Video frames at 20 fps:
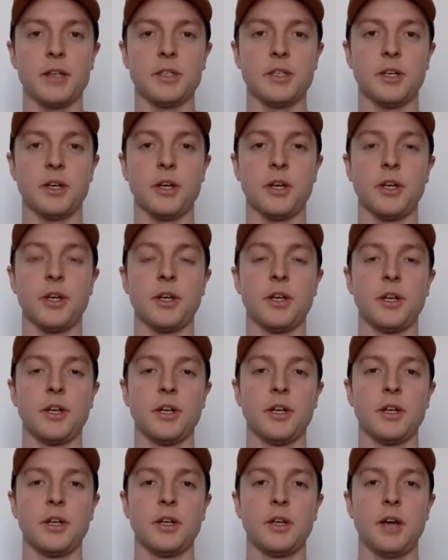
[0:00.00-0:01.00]
So
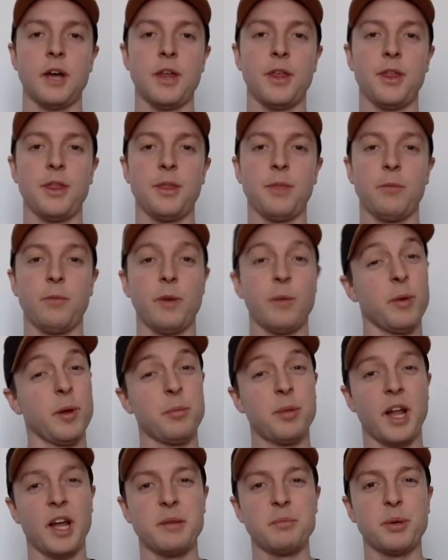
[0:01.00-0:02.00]
when we
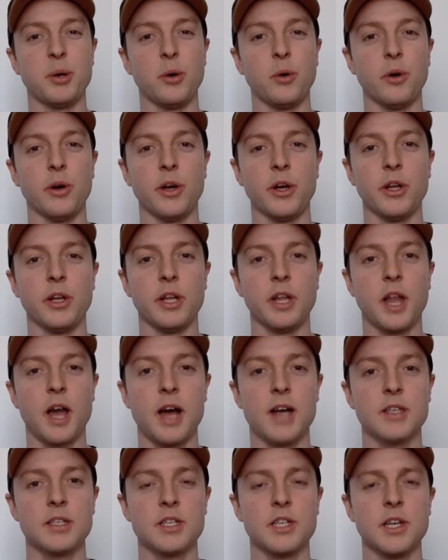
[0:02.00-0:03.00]
played Port early
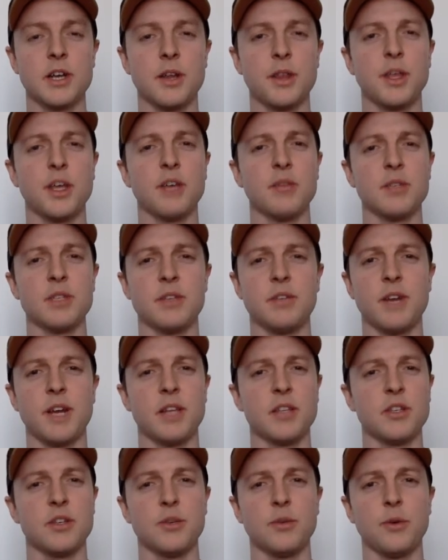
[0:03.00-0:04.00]
last year, I think it was in
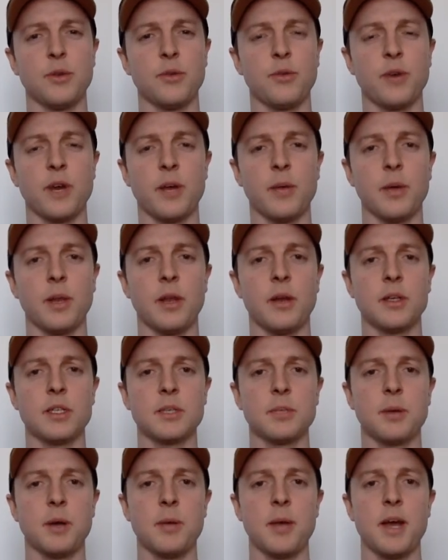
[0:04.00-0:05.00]
round 2 or 3, we
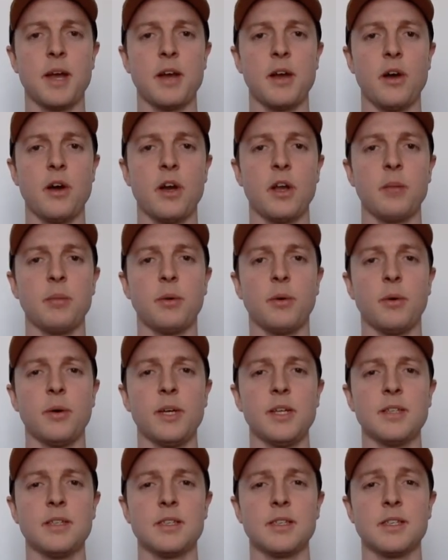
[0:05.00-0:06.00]
lost by about 90
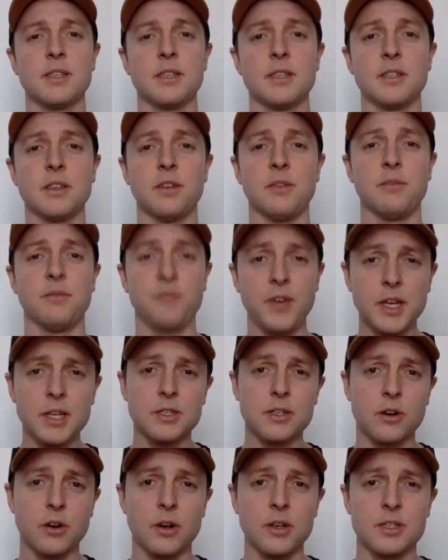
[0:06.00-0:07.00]
points. So
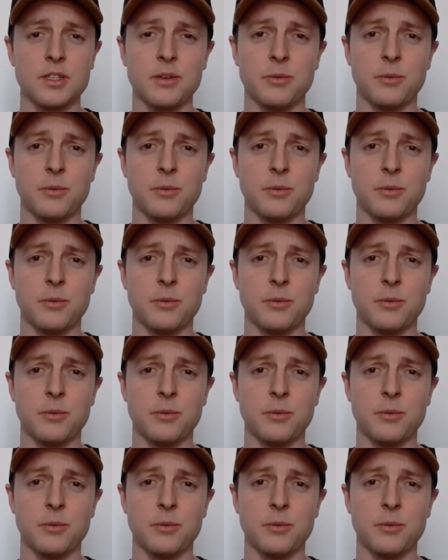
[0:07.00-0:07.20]
fingers crossed it